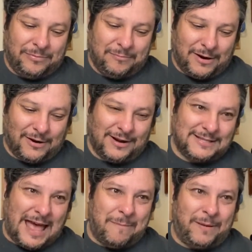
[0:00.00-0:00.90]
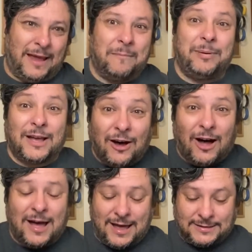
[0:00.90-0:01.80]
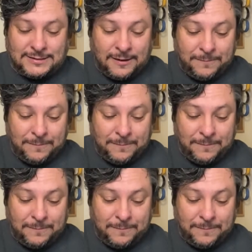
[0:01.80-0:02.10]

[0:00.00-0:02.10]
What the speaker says: My heart is happy because